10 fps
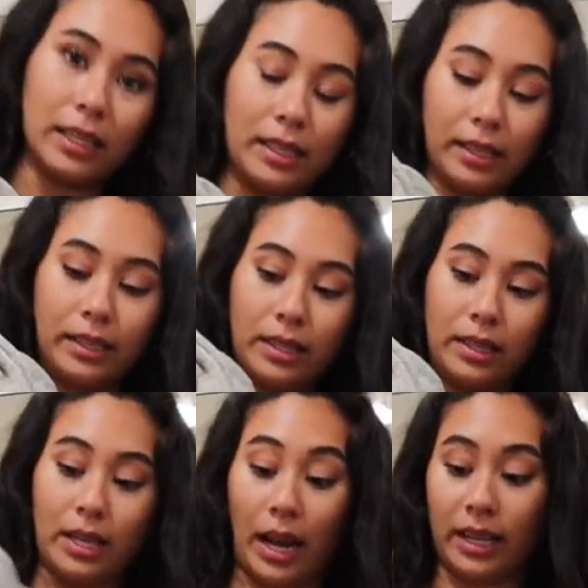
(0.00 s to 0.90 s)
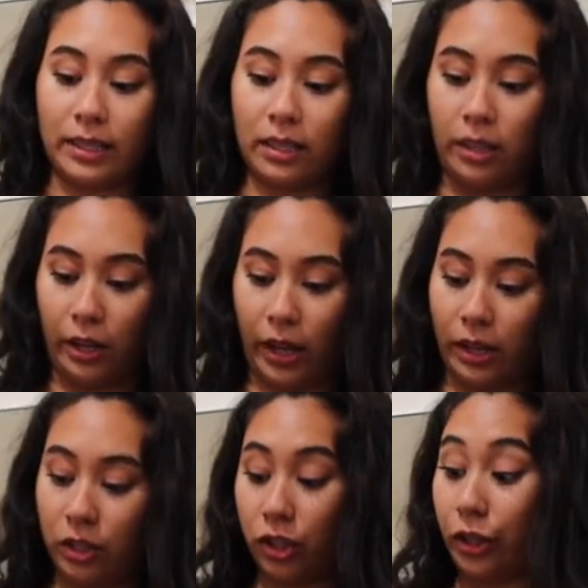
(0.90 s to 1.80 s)
this is the nicest
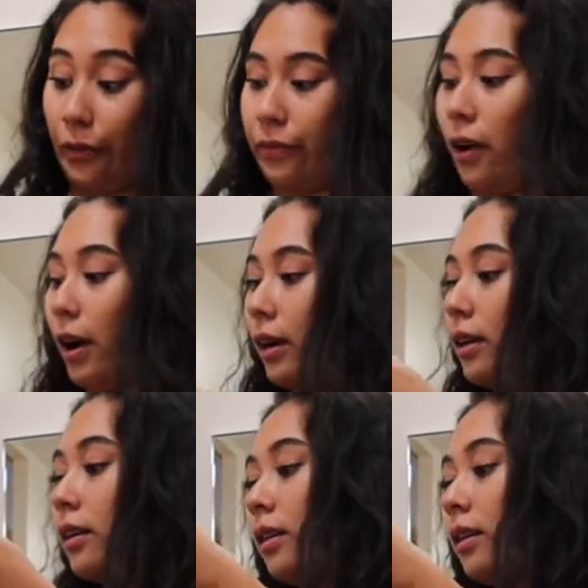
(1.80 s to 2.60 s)
looking so far.